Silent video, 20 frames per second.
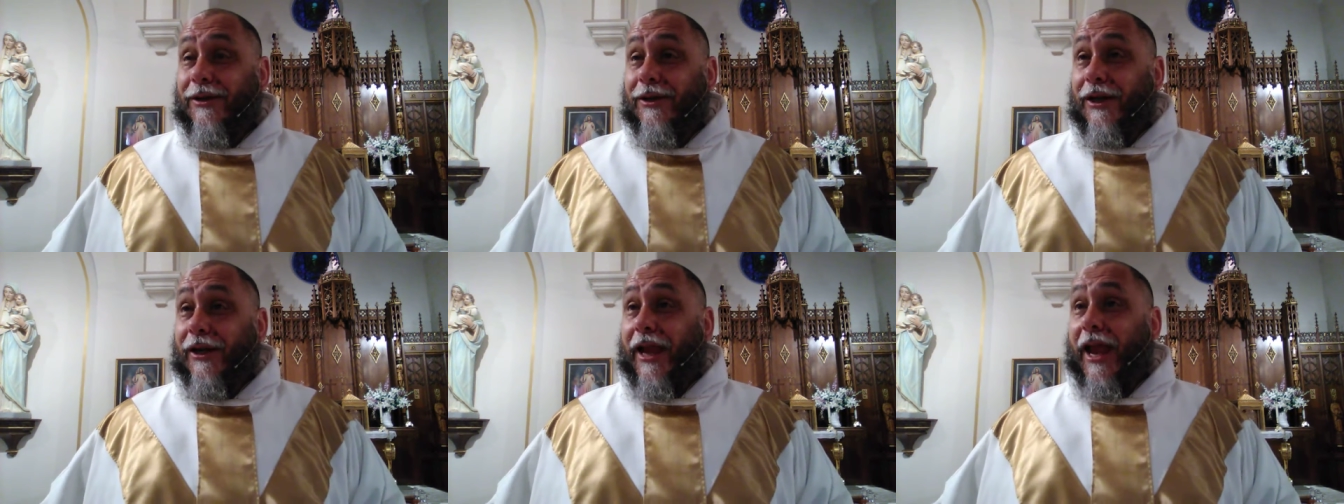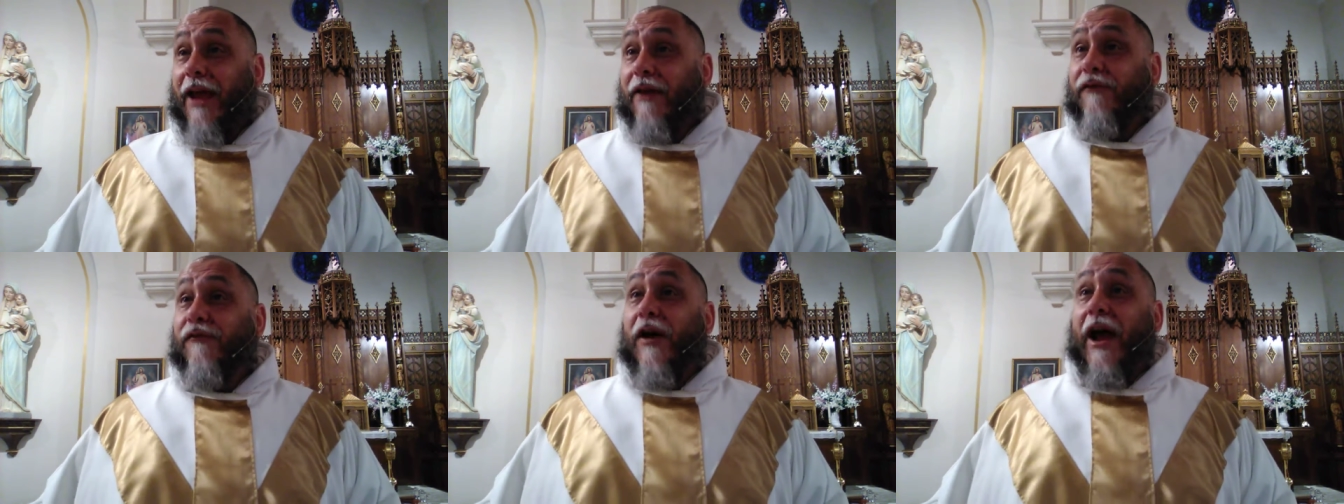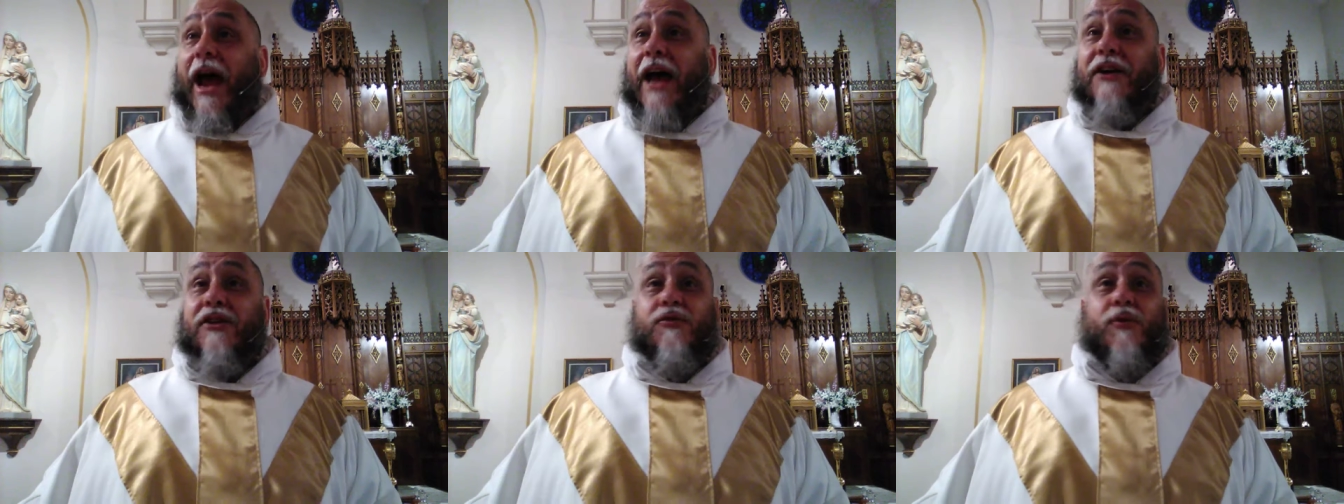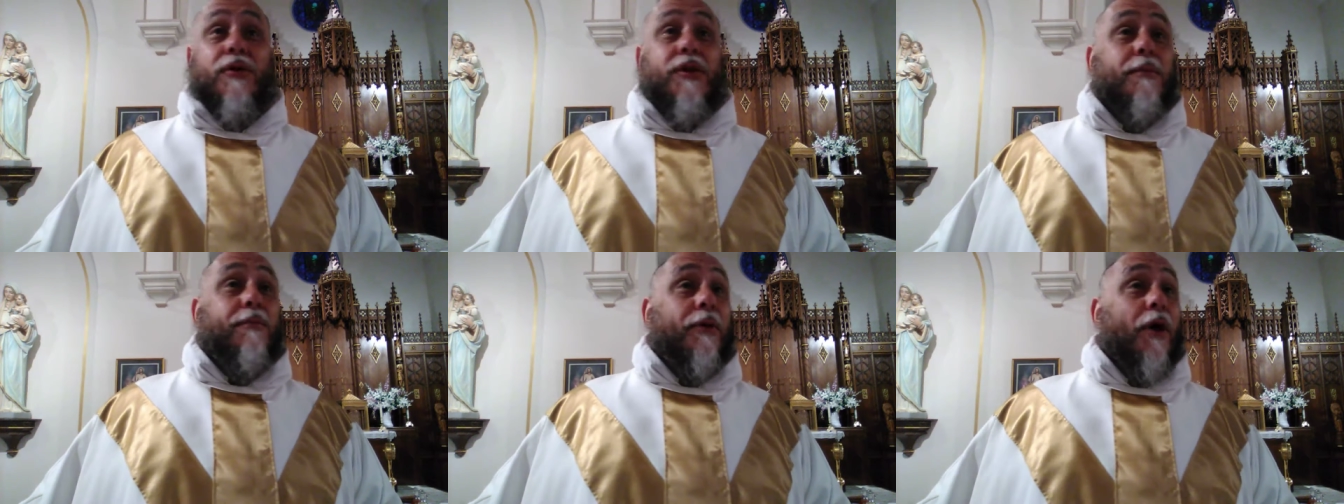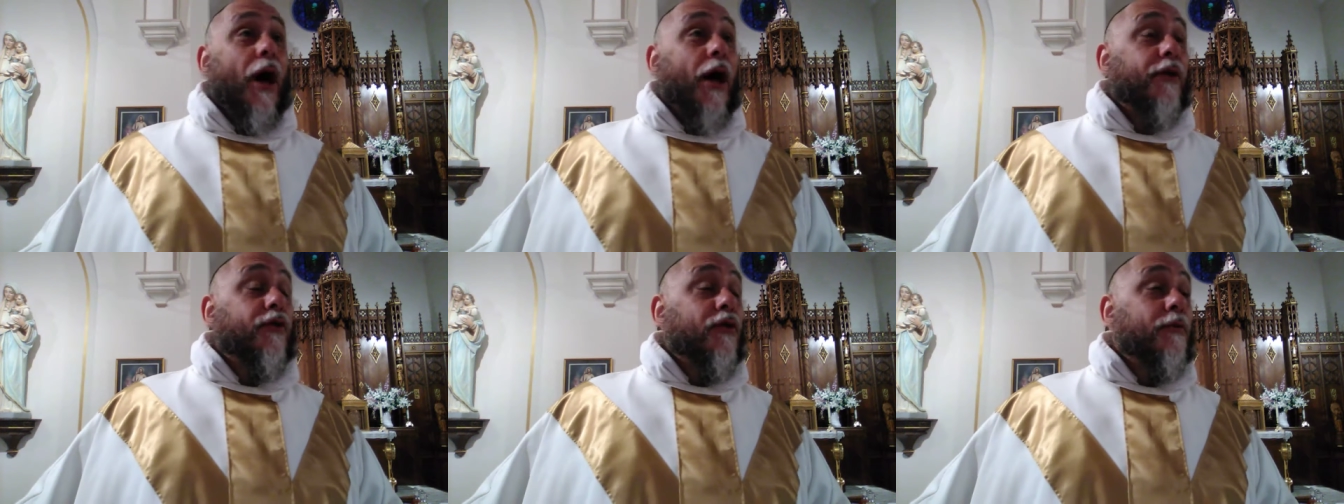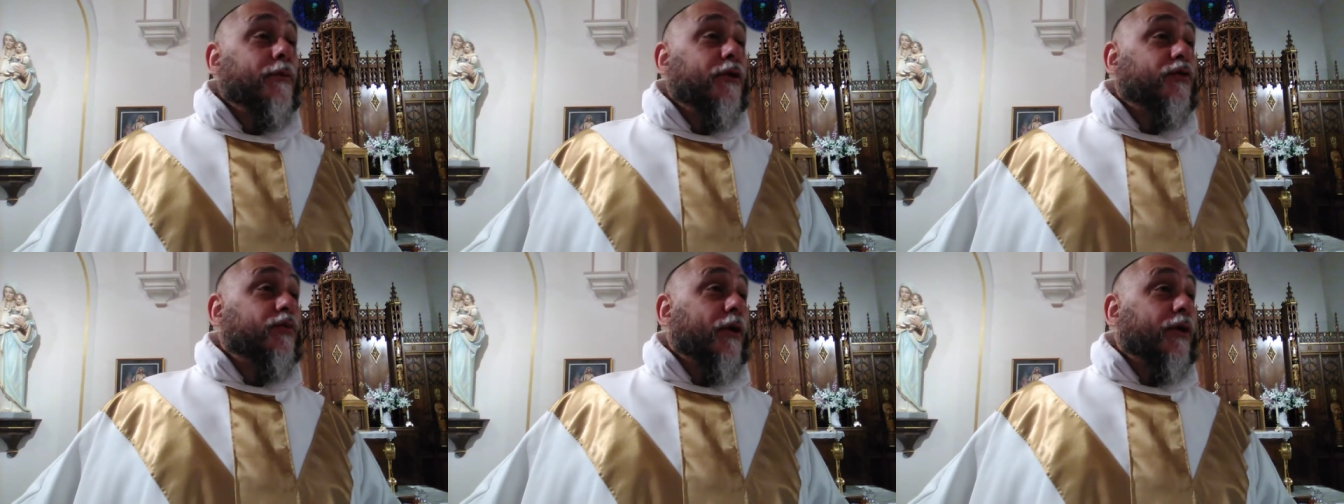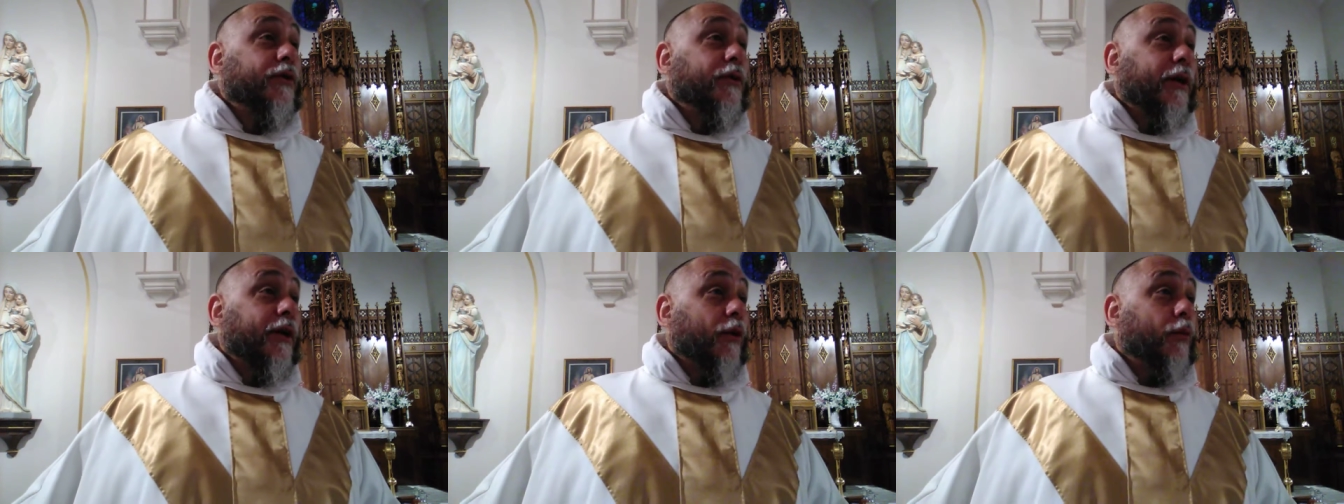You can't fast when the bridegroom is
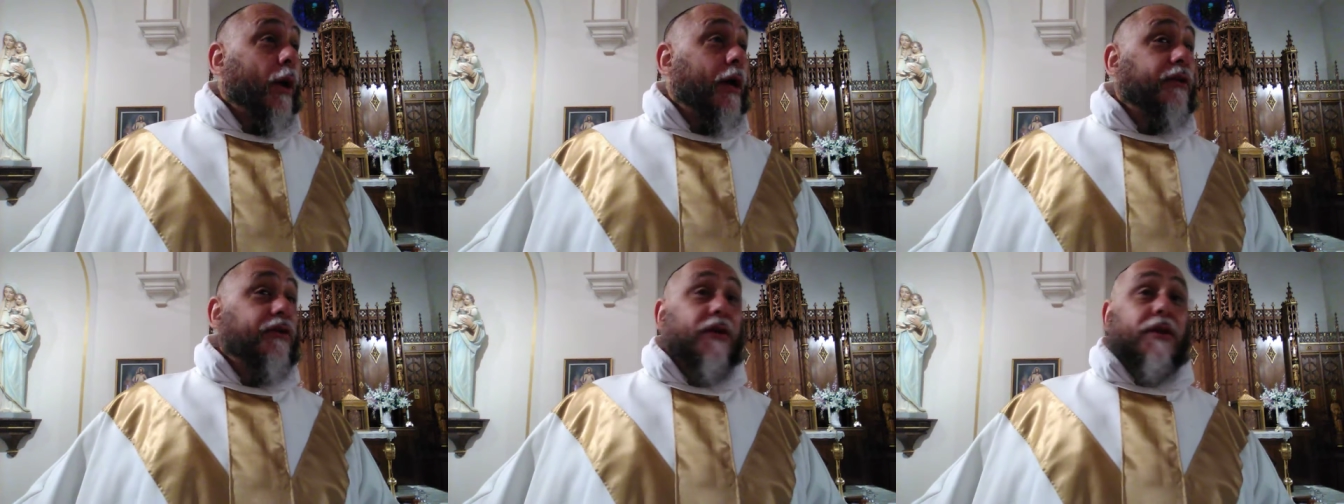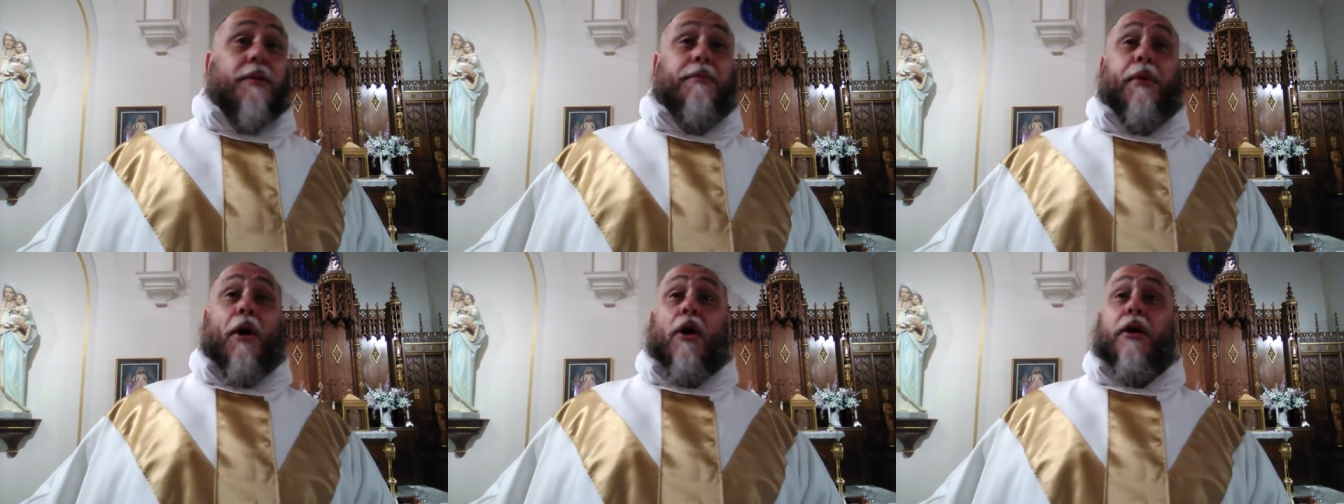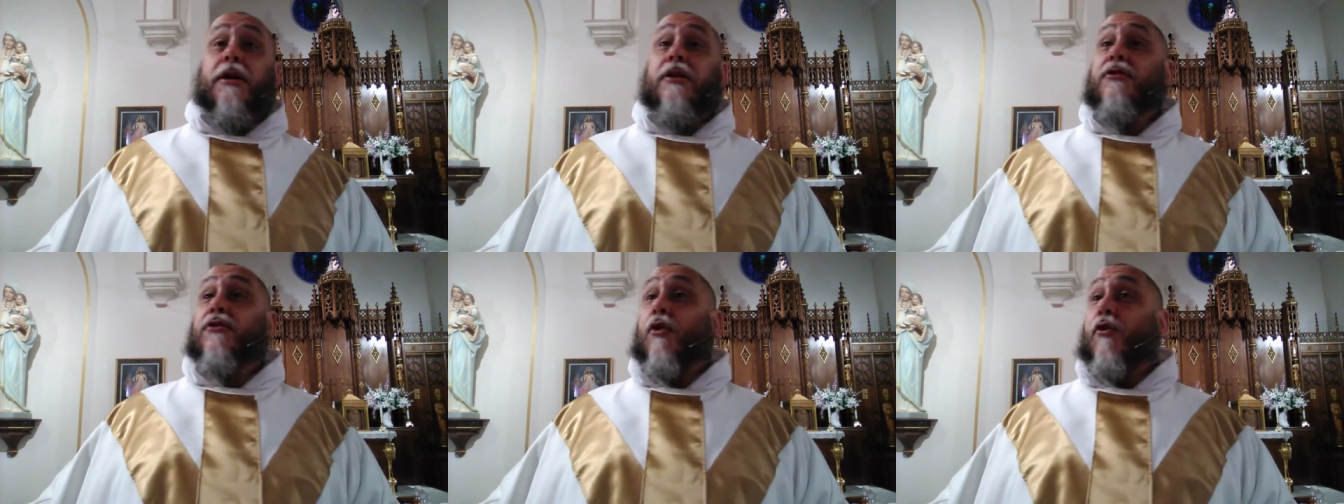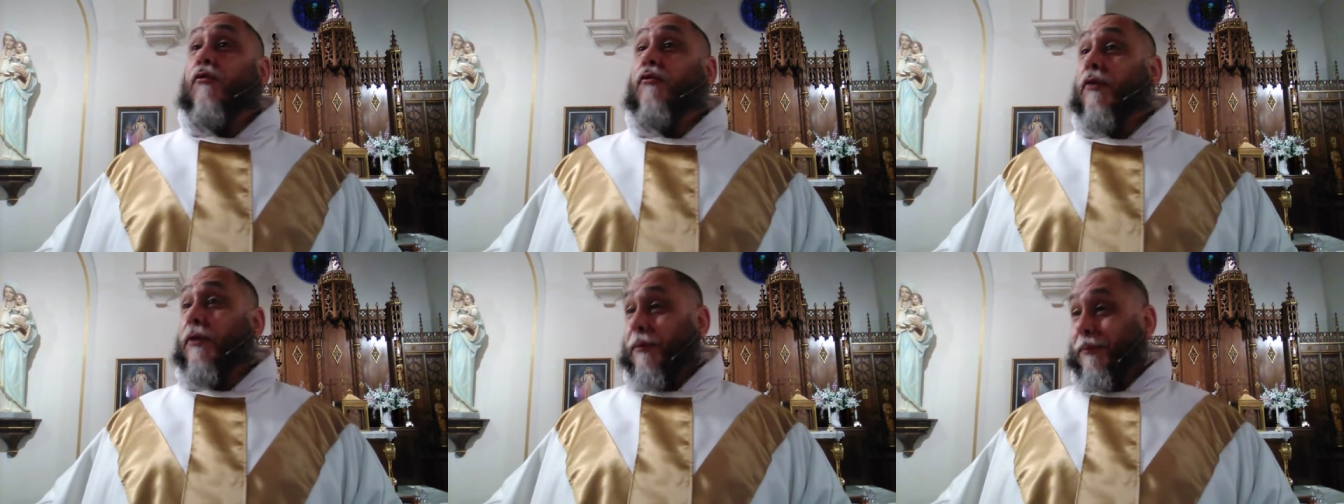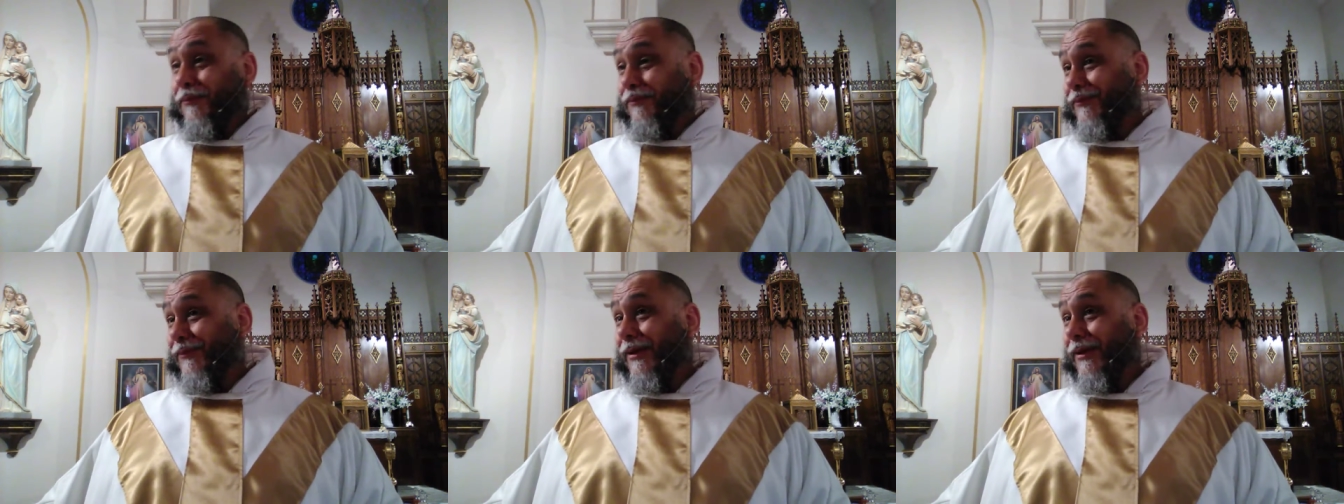with you. You got to wait till the party's over.